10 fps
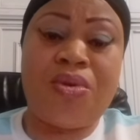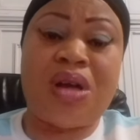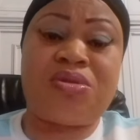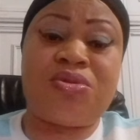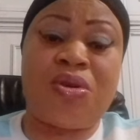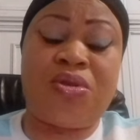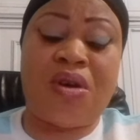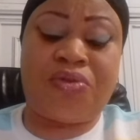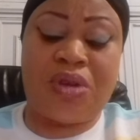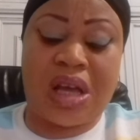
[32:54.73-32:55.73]
have showed
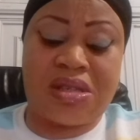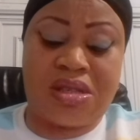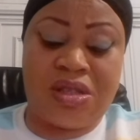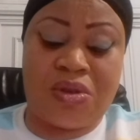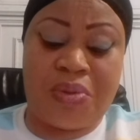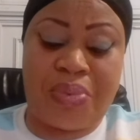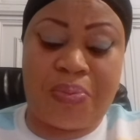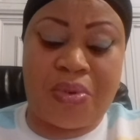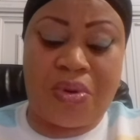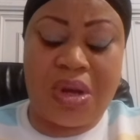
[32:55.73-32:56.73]
love to their citizens, to the
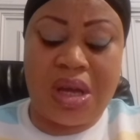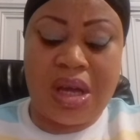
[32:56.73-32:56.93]
people